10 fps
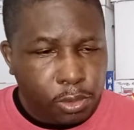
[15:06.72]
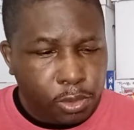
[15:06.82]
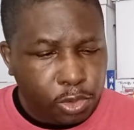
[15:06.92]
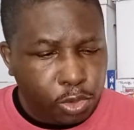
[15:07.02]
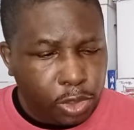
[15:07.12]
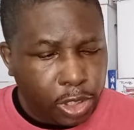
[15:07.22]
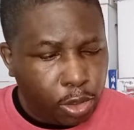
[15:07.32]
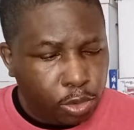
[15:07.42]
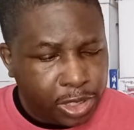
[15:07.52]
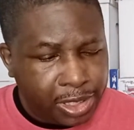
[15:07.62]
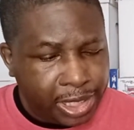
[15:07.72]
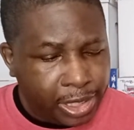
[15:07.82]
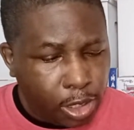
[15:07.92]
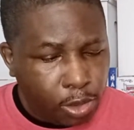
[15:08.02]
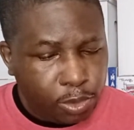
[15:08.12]
Julio
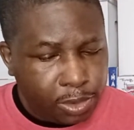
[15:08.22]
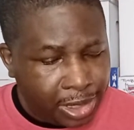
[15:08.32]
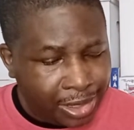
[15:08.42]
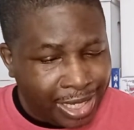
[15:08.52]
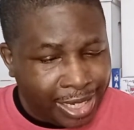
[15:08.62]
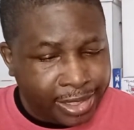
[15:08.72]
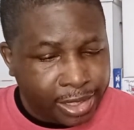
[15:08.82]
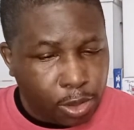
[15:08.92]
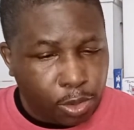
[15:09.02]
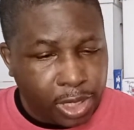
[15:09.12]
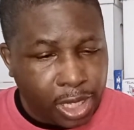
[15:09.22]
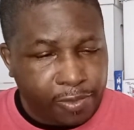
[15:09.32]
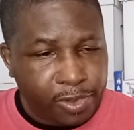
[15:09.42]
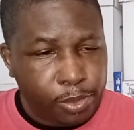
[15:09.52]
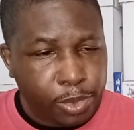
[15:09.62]
Tedino Tedesco
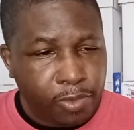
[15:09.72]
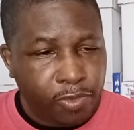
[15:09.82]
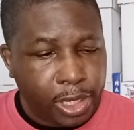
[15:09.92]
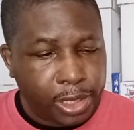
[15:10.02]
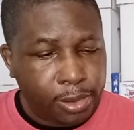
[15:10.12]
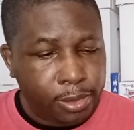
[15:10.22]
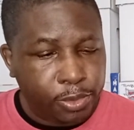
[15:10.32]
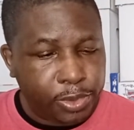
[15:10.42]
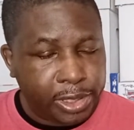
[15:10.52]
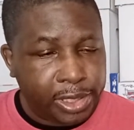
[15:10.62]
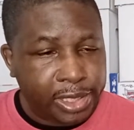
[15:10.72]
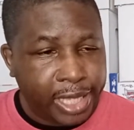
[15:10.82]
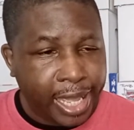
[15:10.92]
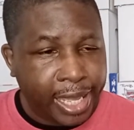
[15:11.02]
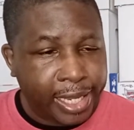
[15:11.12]
cover when Rick loses his
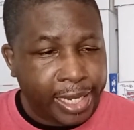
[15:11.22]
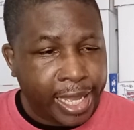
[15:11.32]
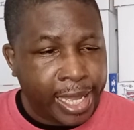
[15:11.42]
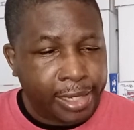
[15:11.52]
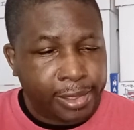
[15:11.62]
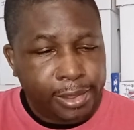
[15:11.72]
hand at